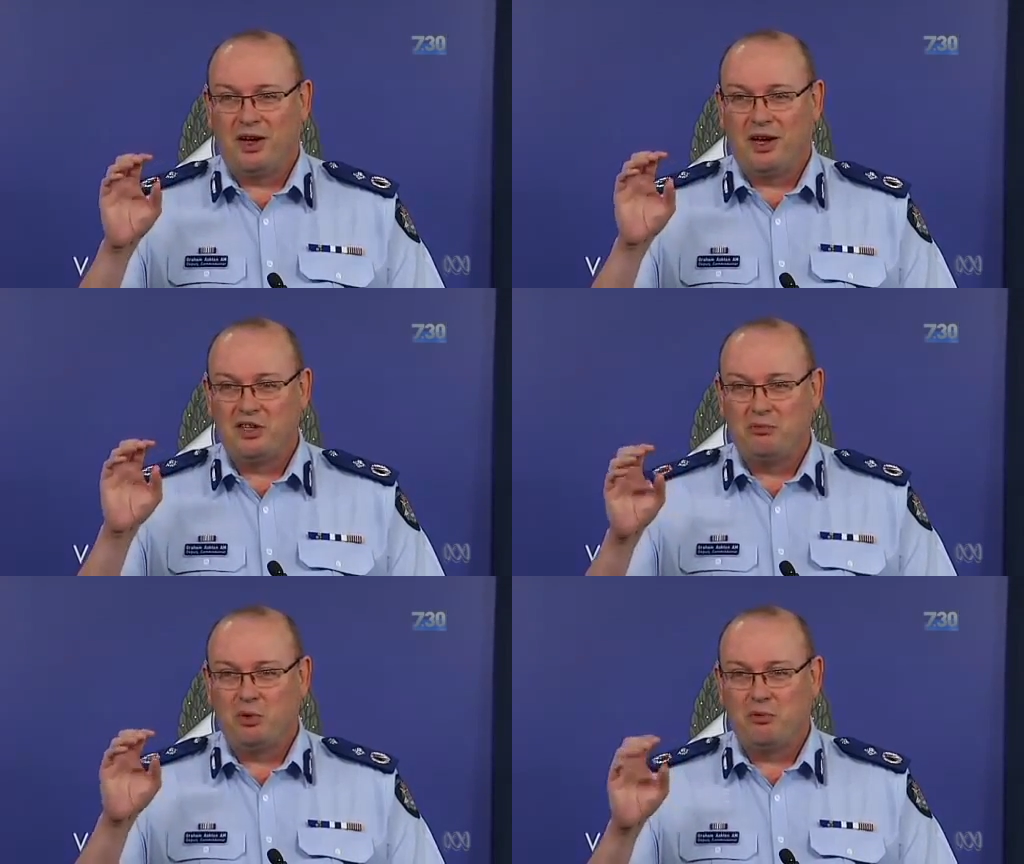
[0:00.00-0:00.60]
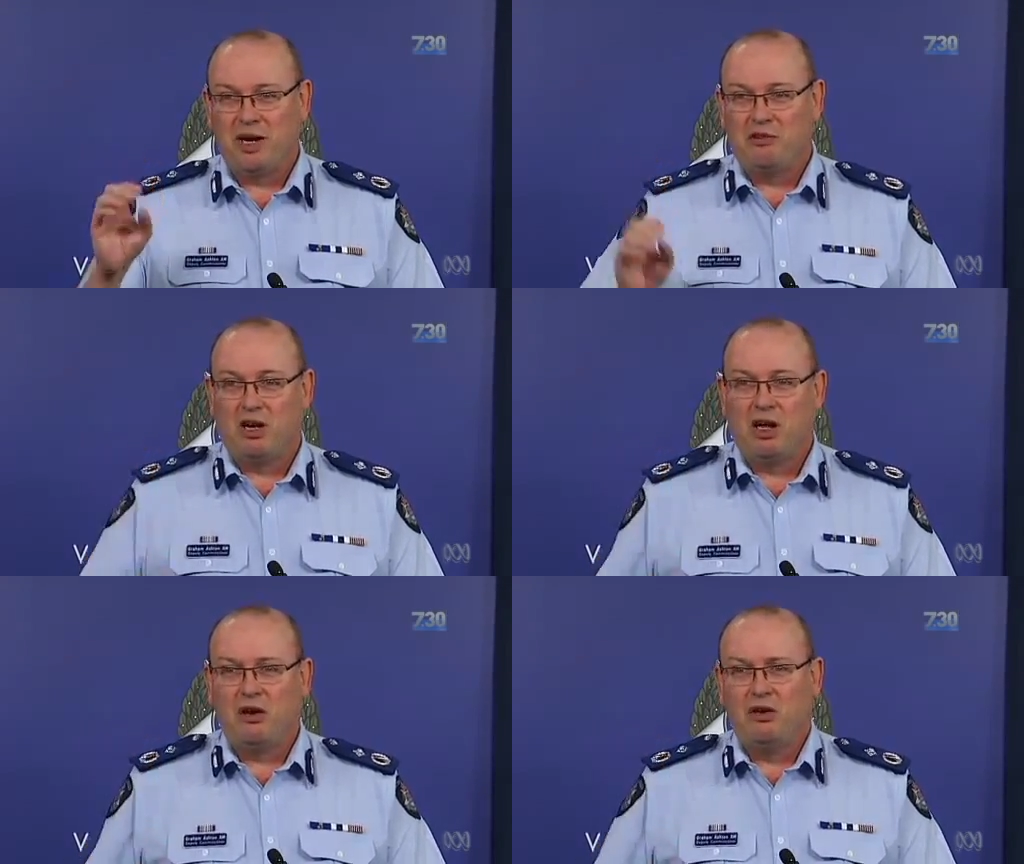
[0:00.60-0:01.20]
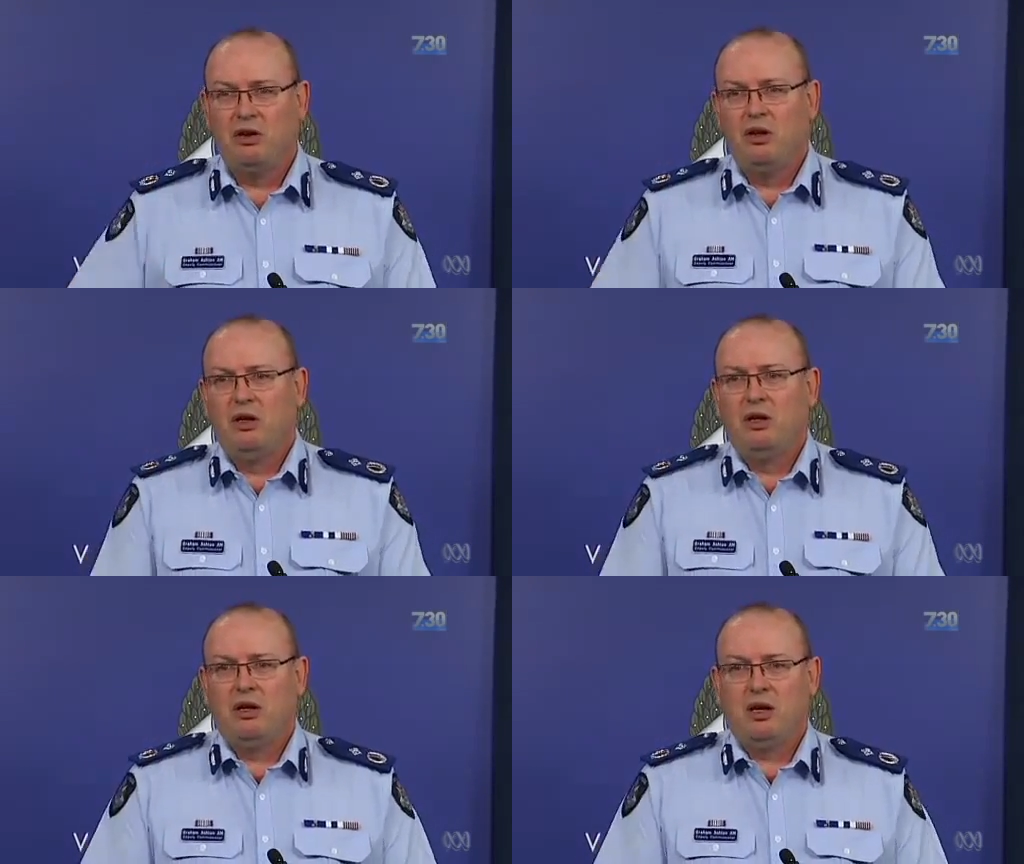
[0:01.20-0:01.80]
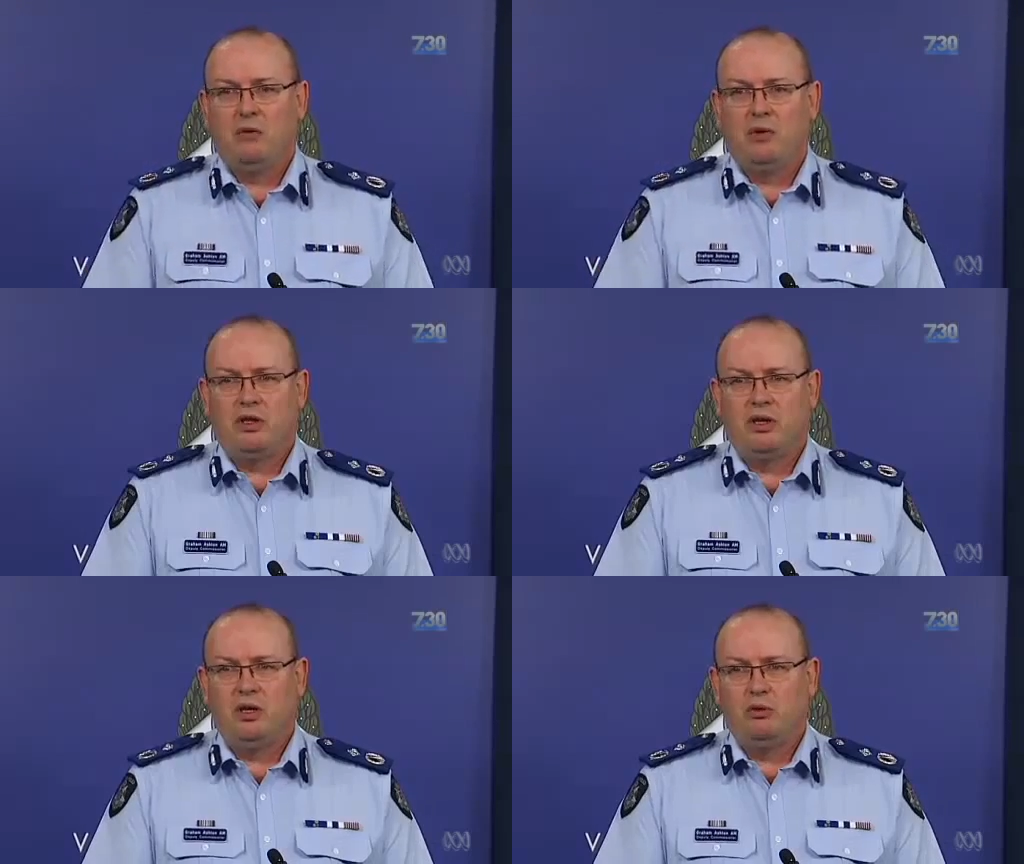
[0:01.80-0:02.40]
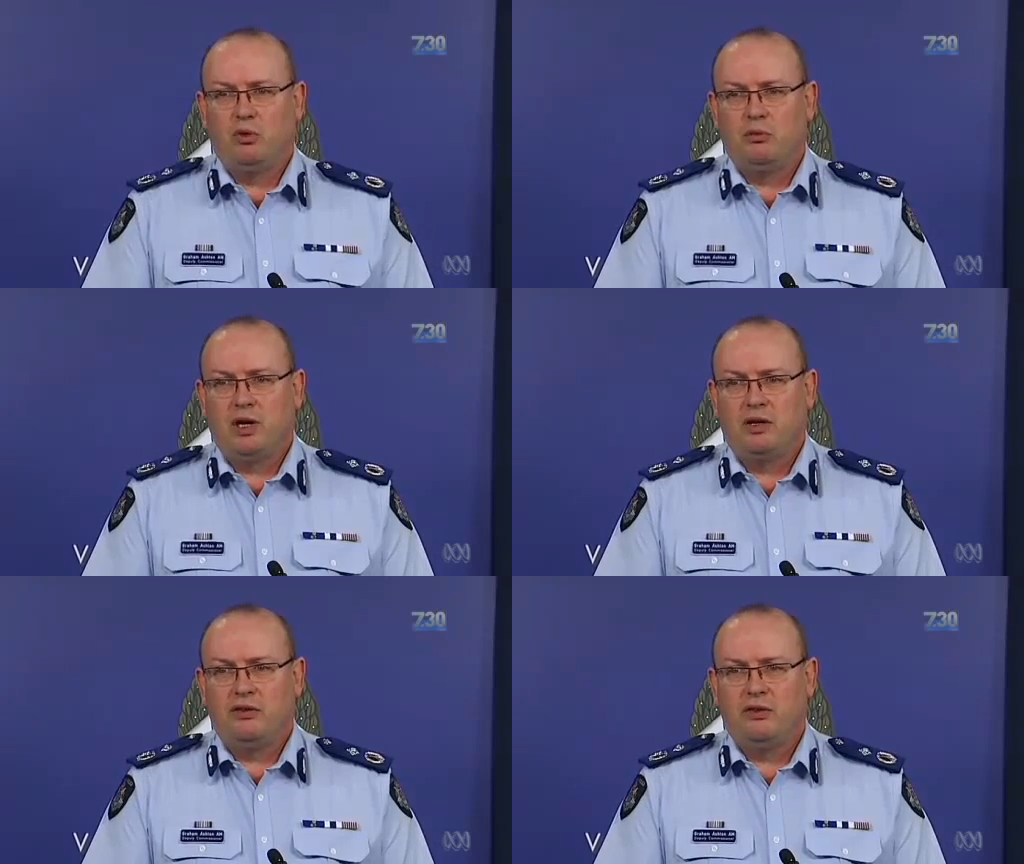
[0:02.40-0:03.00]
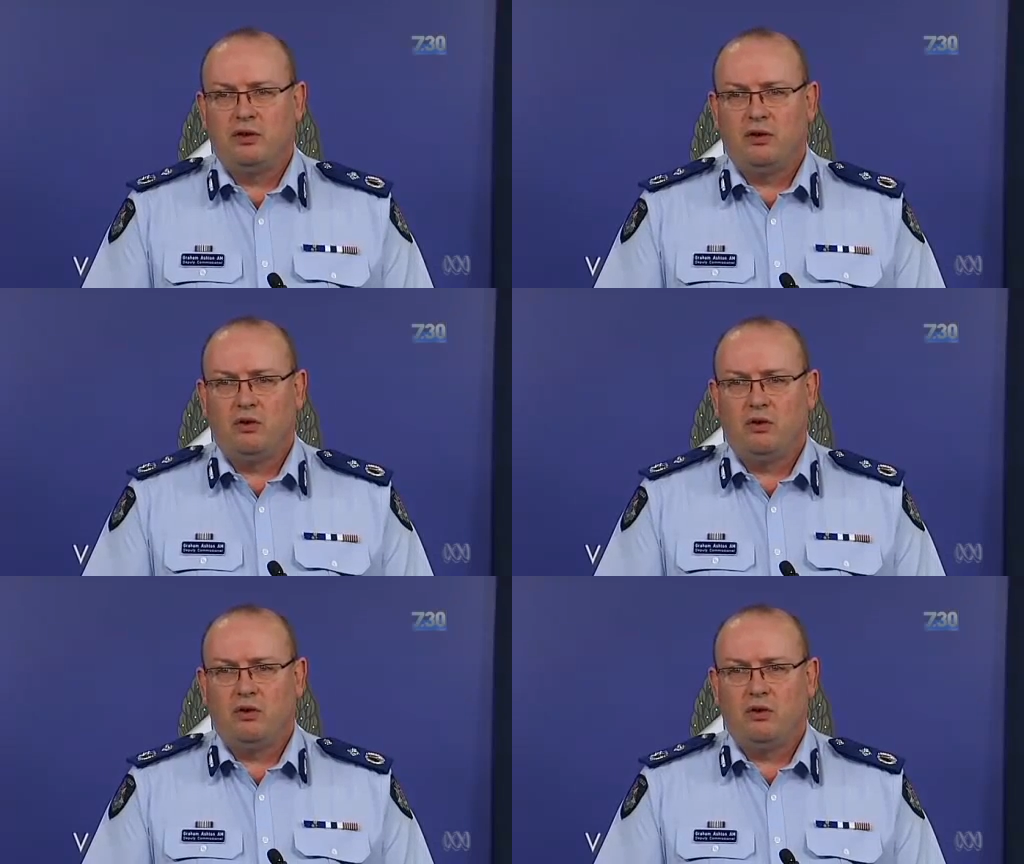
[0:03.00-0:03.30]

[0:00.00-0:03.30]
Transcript: Asian bookmaker alone, one of the legal bookmakers,